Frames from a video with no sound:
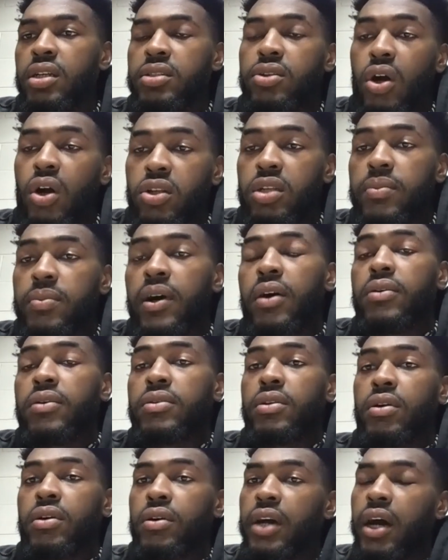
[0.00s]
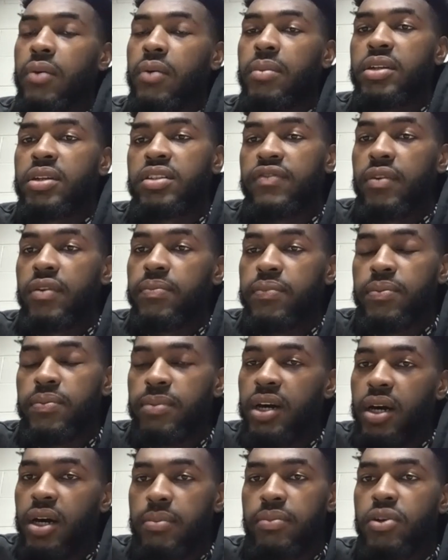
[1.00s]
talked about, you know, how much of
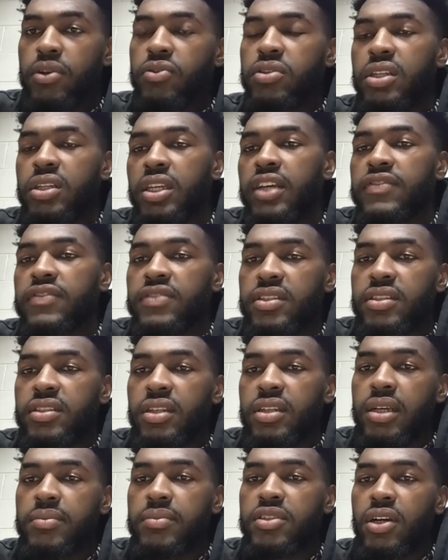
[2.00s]
a boost he gives his team.